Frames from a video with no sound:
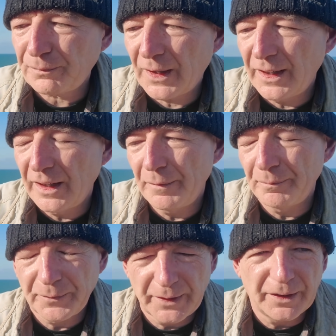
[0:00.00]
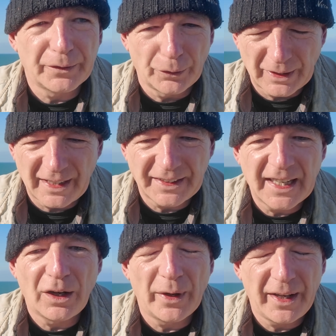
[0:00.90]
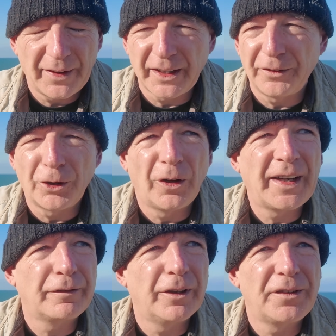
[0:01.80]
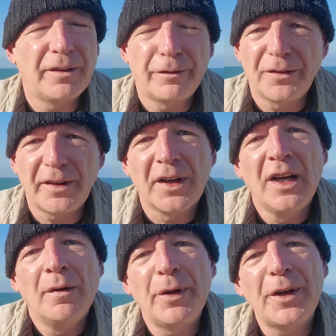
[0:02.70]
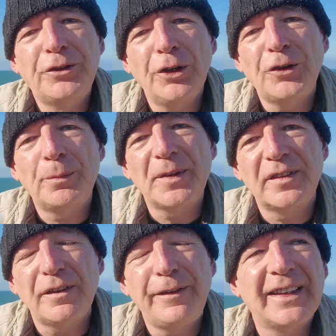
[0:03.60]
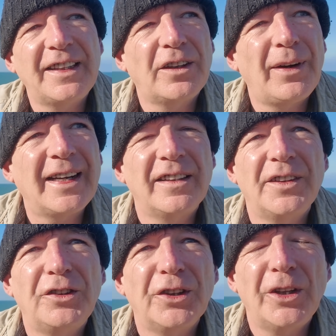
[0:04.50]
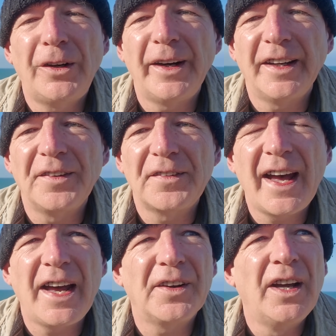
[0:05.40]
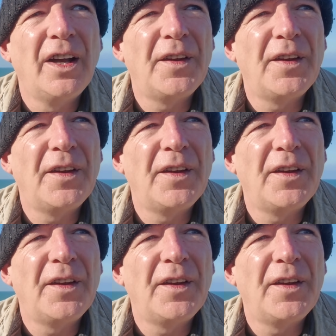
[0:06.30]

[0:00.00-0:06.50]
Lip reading: unlike now where they can draw the adverse inferences, but the judge specifically directed the jury and said,